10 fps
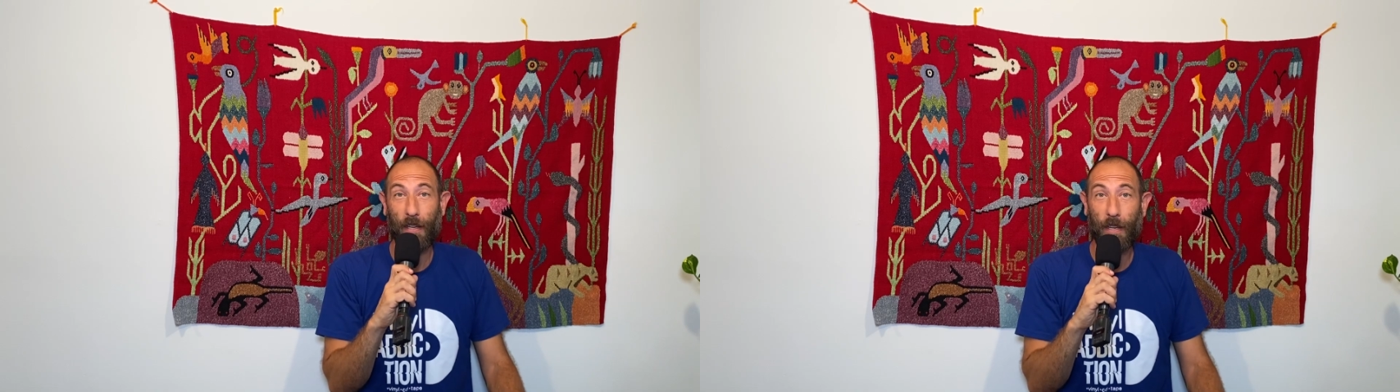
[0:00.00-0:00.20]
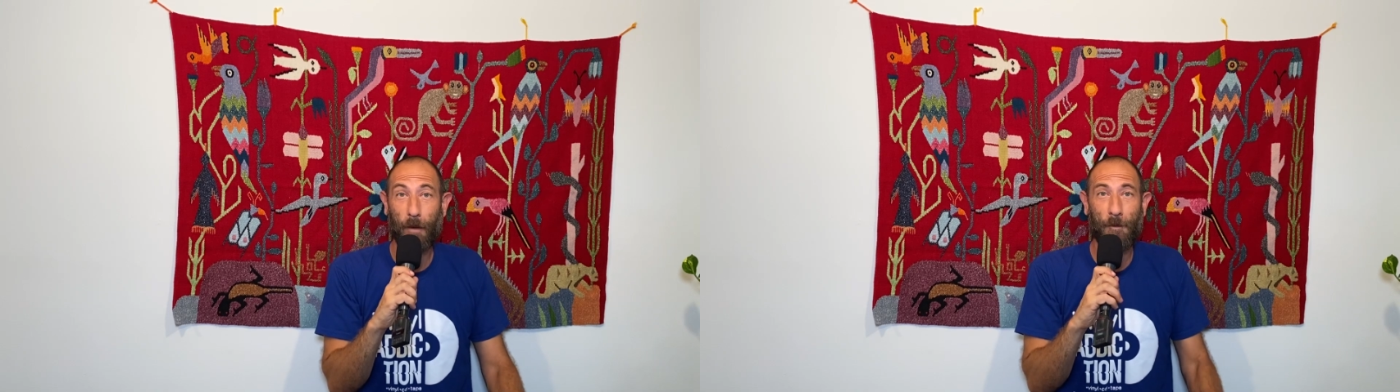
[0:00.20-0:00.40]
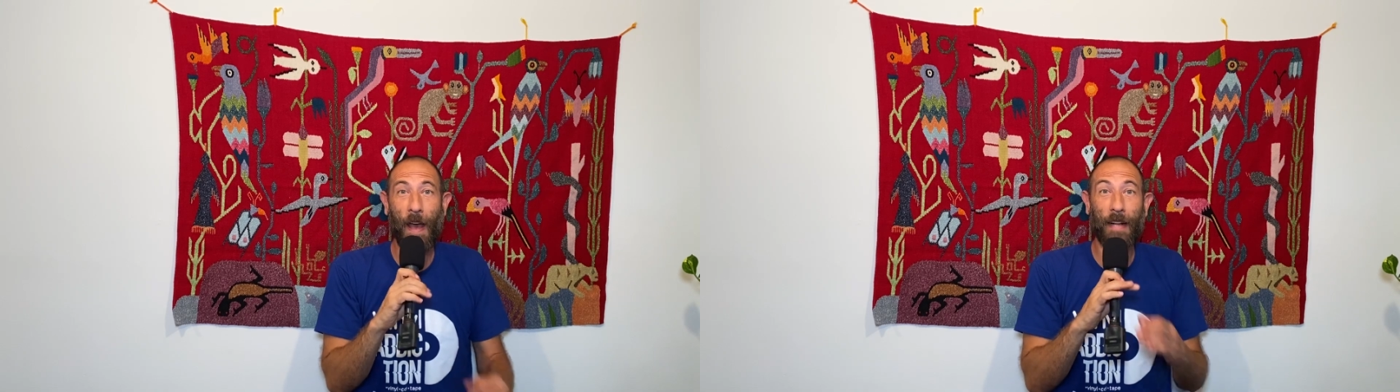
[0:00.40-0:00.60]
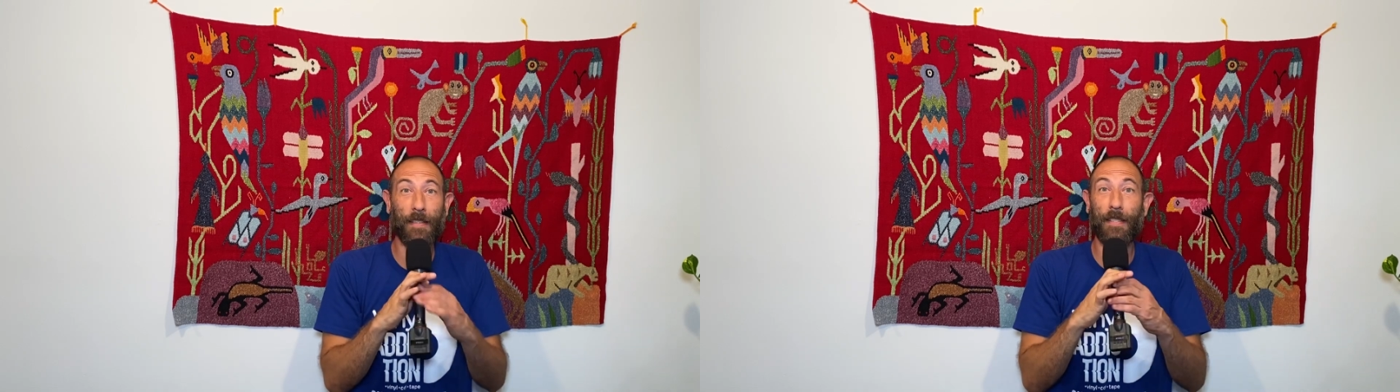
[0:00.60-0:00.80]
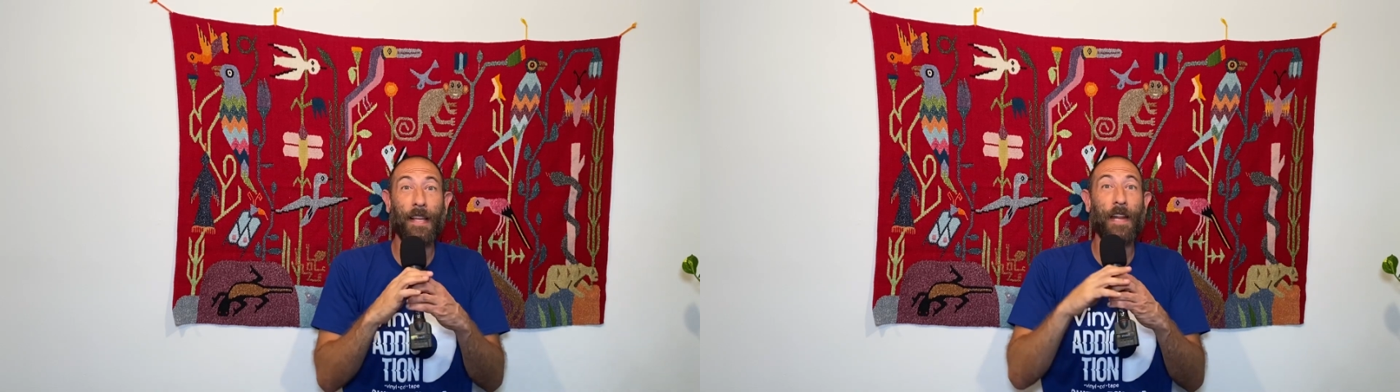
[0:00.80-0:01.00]
In fact,
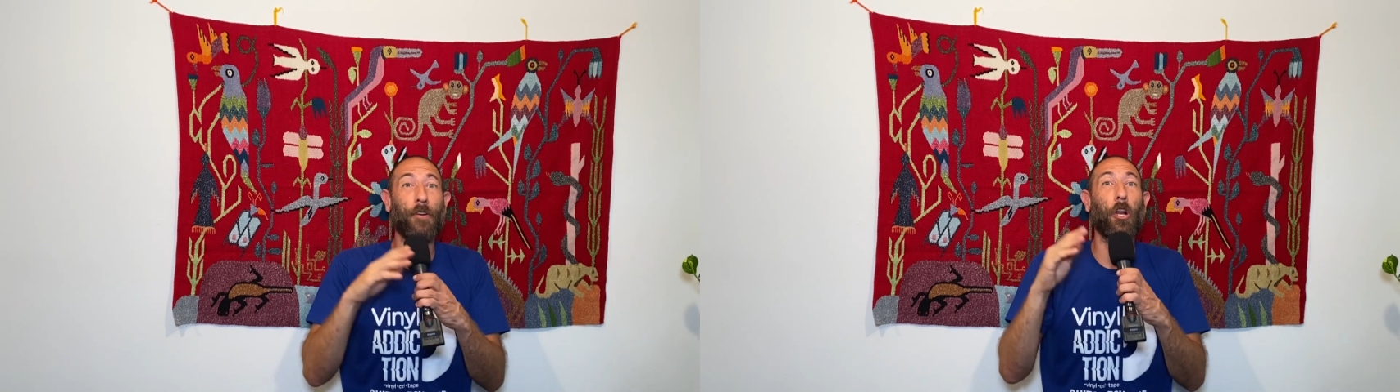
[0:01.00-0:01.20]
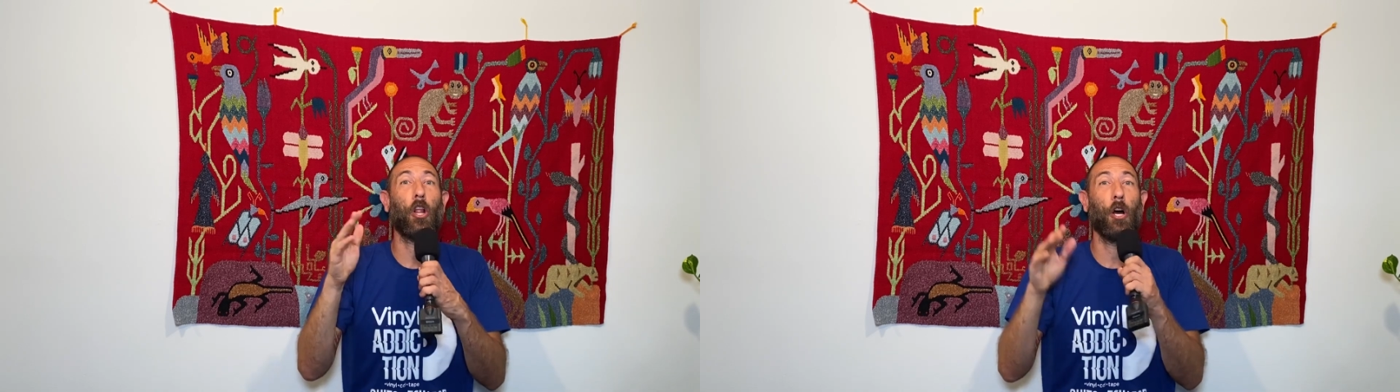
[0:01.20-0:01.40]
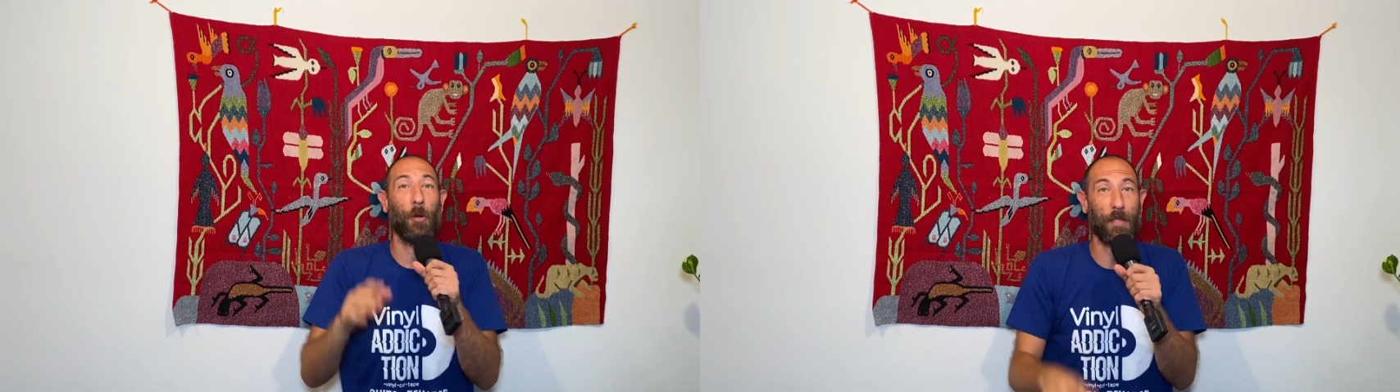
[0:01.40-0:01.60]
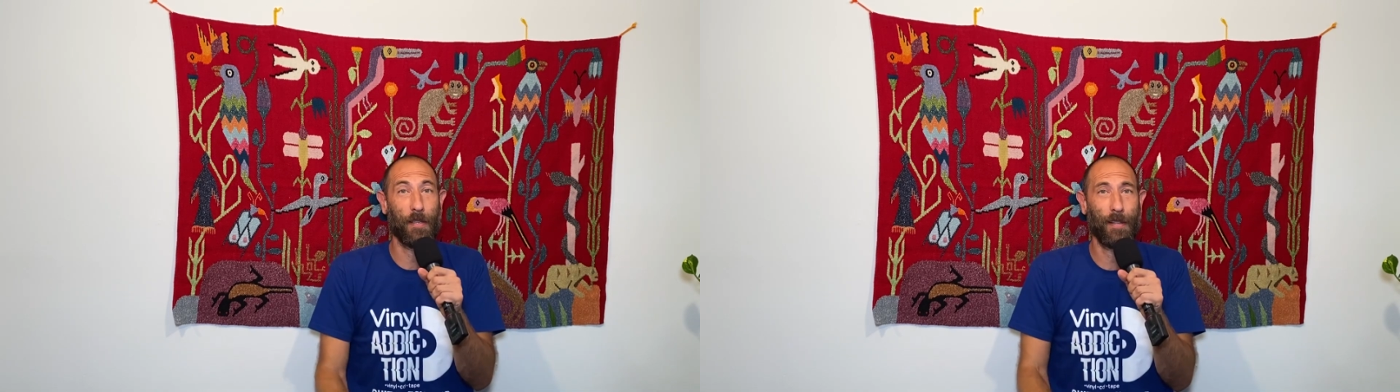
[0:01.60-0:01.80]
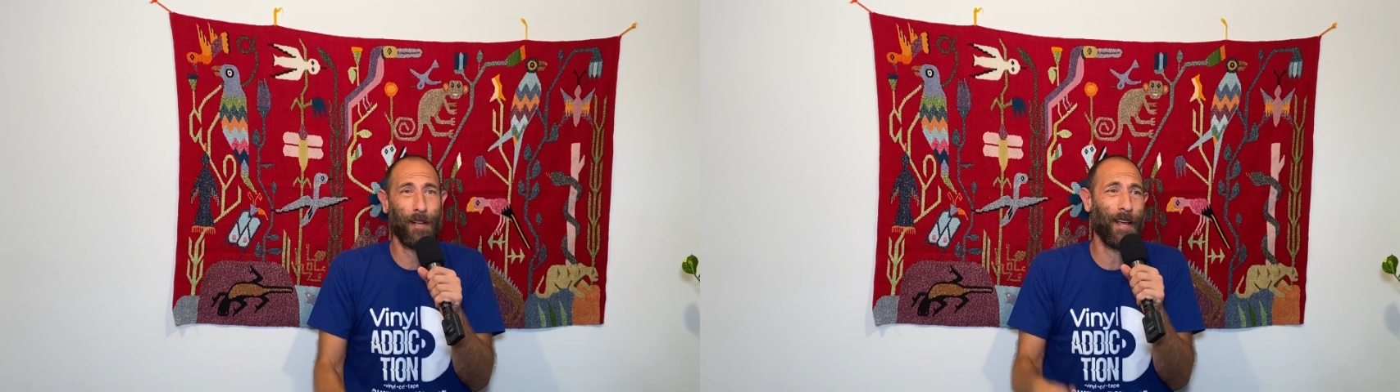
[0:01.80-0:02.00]
it's not even close.
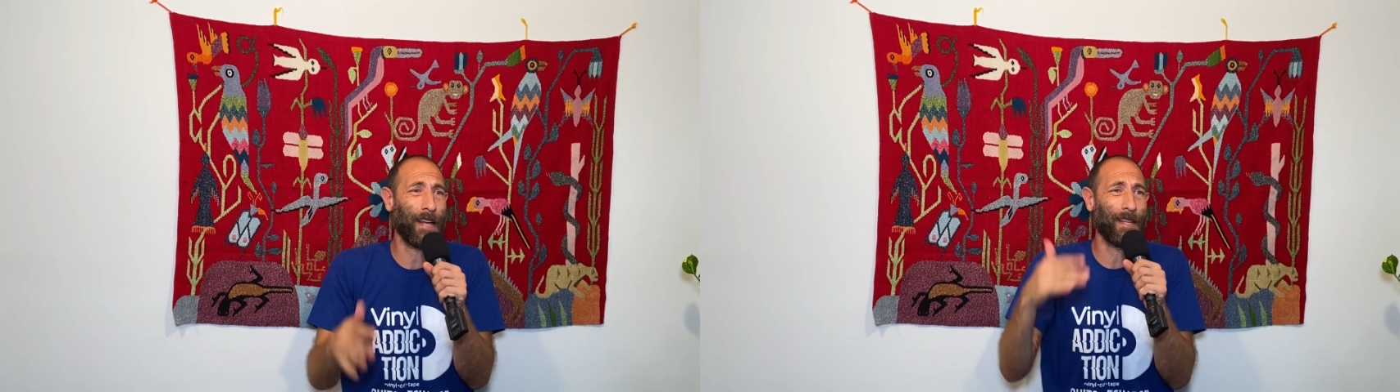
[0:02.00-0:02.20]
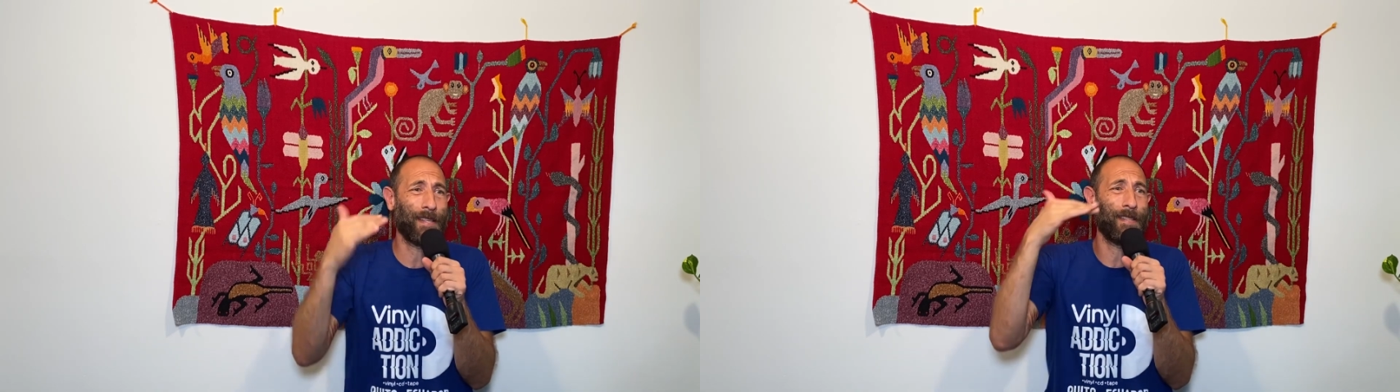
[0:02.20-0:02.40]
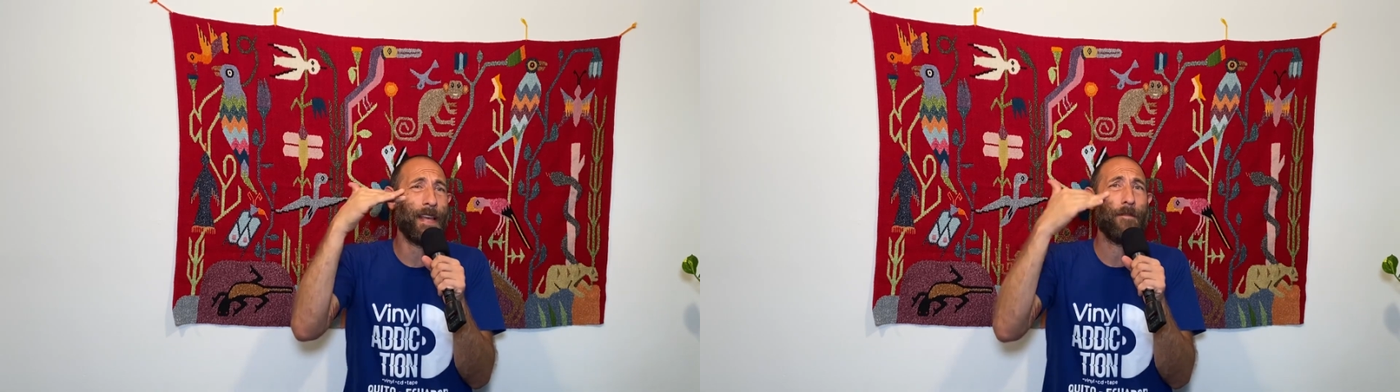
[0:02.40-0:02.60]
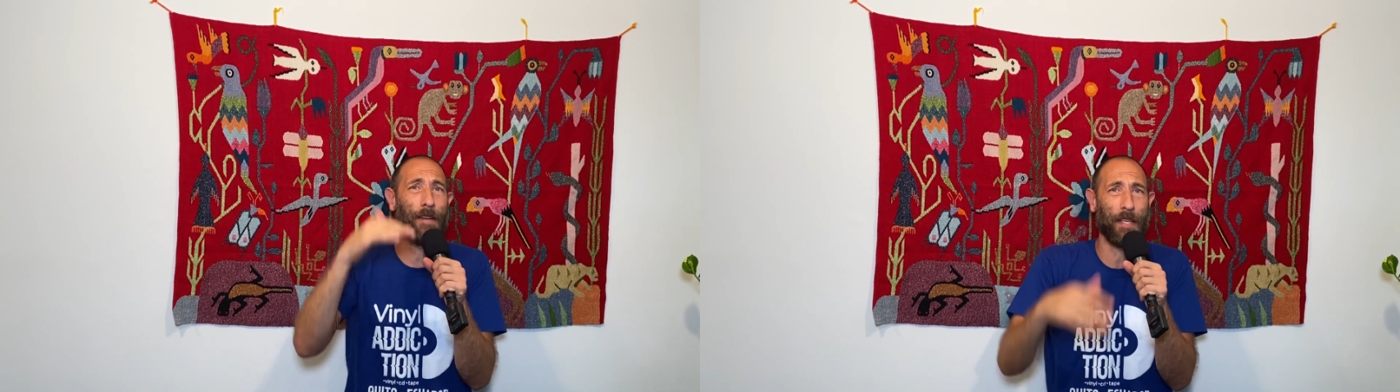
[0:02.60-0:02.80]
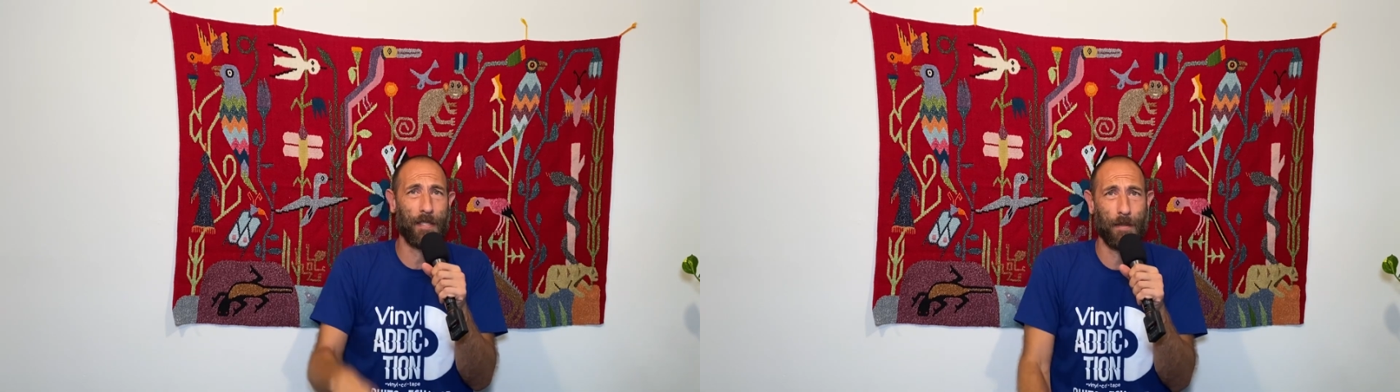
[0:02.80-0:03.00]
They're like in the
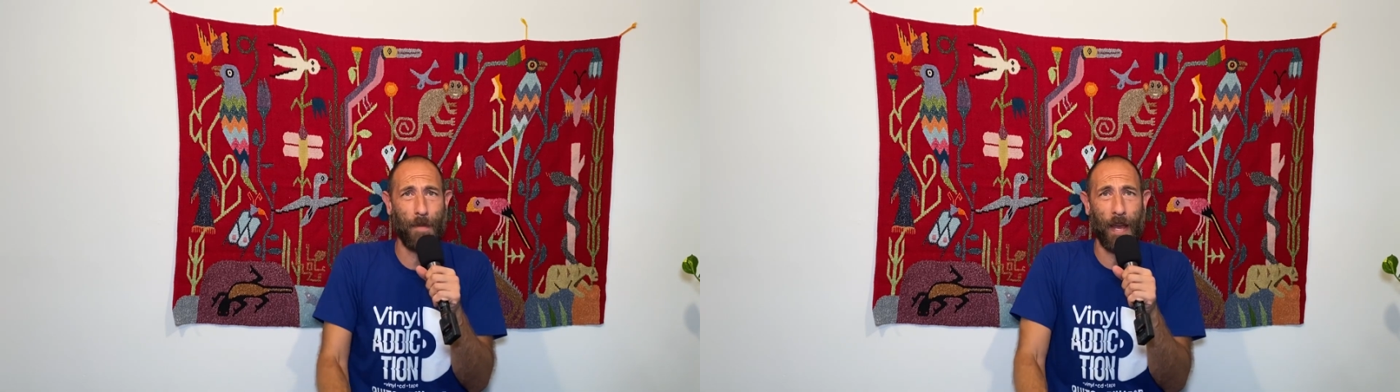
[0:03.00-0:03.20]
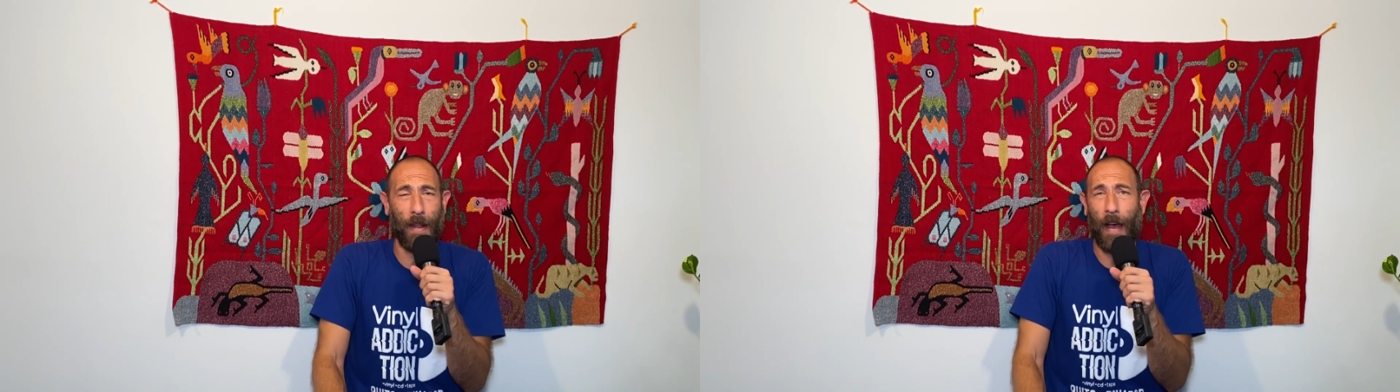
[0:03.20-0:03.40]
70s to men.